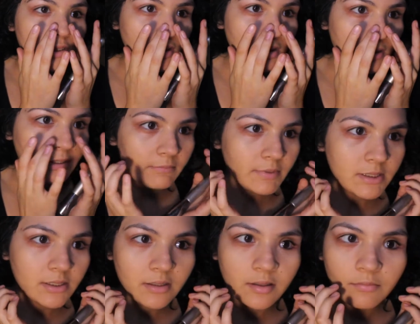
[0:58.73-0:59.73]
So looking at my
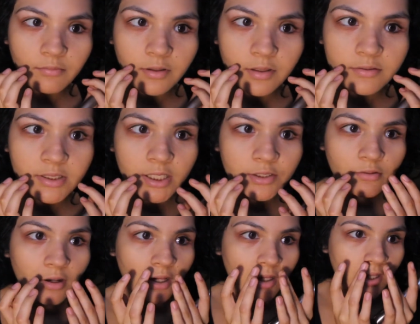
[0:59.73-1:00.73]
skin up close, I do
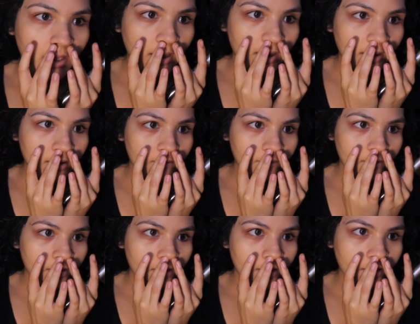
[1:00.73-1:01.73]
not have
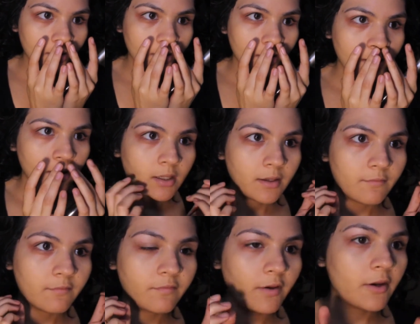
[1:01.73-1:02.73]

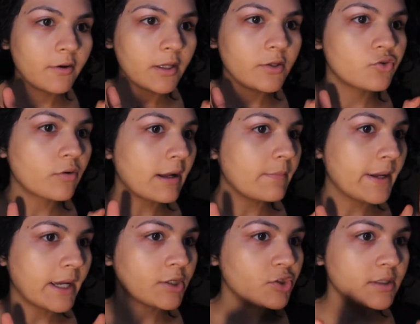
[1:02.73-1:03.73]
very dry
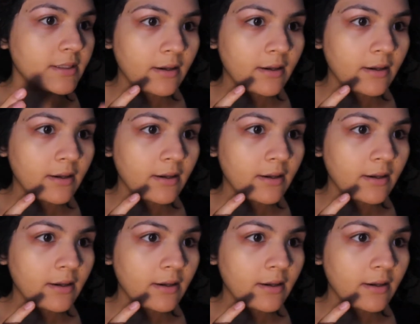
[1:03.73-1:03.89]
patches